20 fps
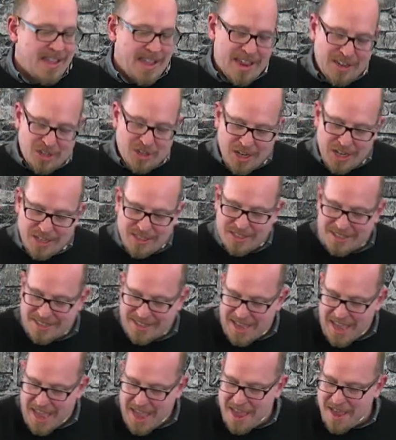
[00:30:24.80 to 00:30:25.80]
And
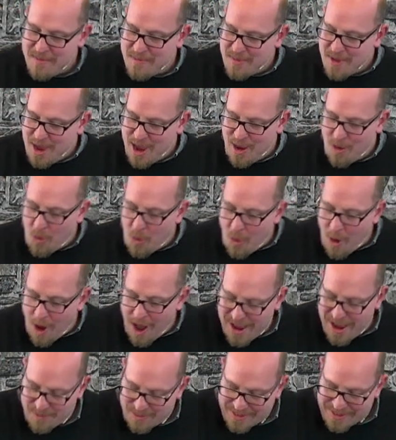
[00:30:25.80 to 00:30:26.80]
Jesus came and
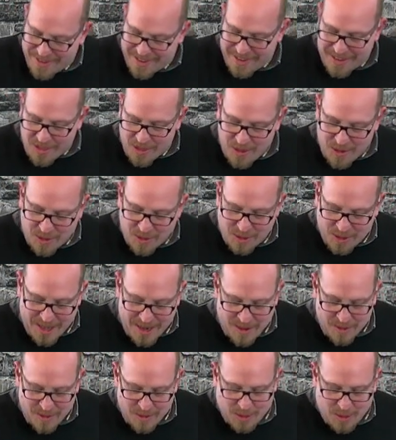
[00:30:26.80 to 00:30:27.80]
wiped those
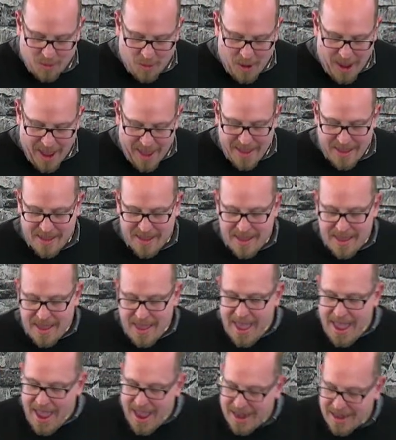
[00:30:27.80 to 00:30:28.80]
tears away.
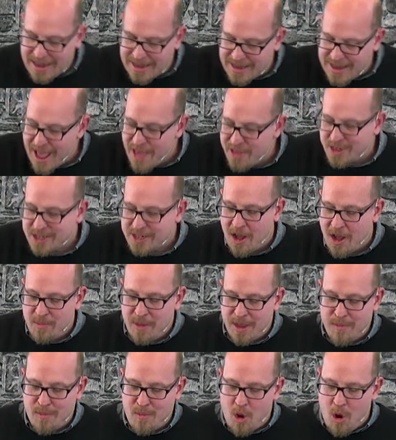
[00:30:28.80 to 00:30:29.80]
And death shall
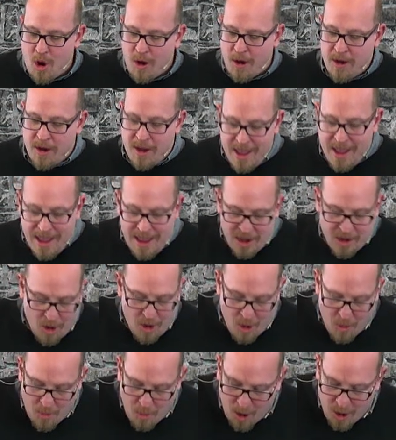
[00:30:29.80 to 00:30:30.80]
be more,
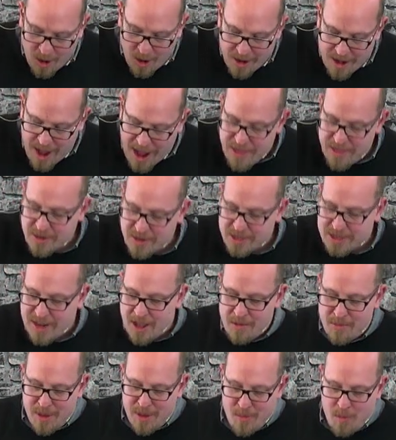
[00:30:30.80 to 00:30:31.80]
no more, neither
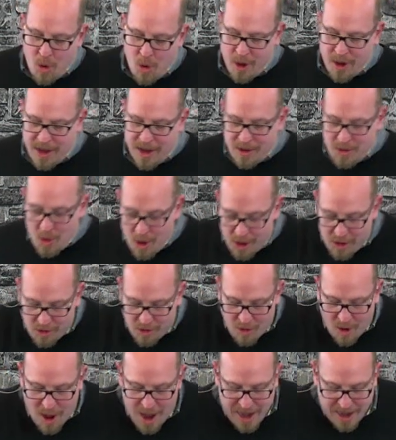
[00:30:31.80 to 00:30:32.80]
shall be mourning, nor
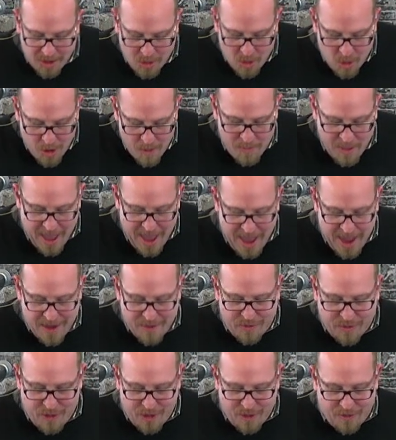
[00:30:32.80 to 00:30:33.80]
crying, nor
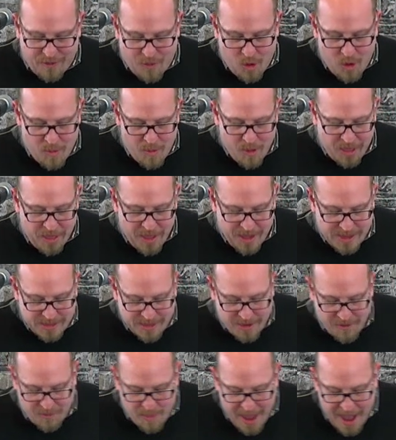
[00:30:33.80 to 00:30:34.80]
pain, for the former
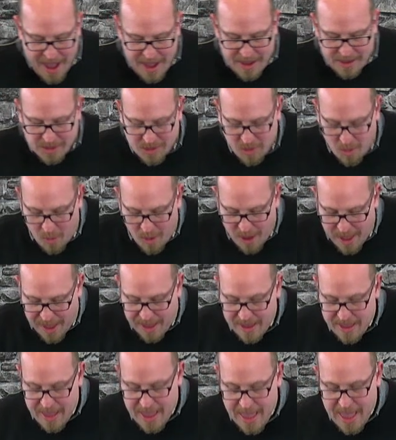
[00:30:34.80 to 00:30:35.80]
things have passed
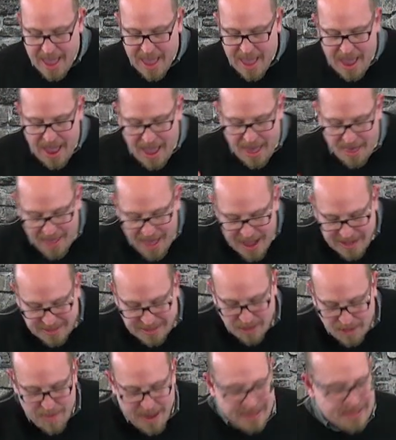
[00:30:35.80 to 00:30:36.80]
away. And
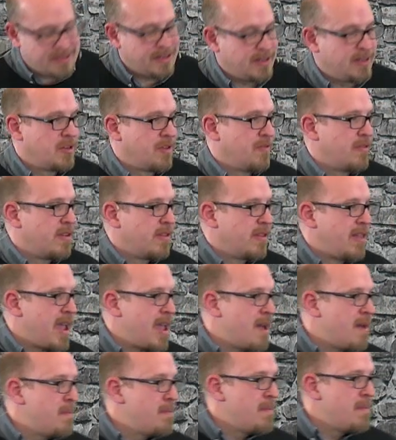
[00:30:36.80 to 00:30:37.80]
that's the message of the
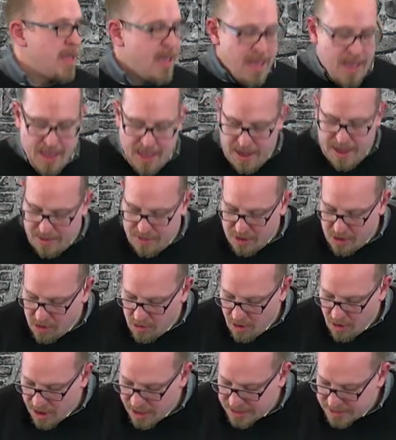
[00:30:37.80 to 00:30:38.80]
Lamb and the
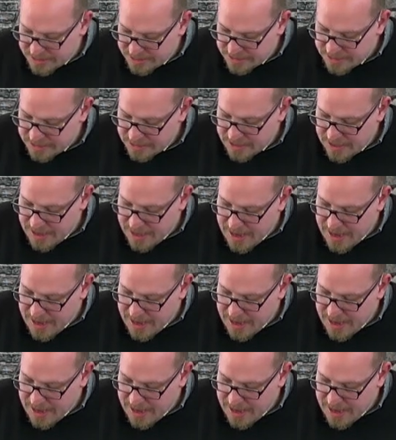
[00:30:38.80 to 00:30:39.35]
cross.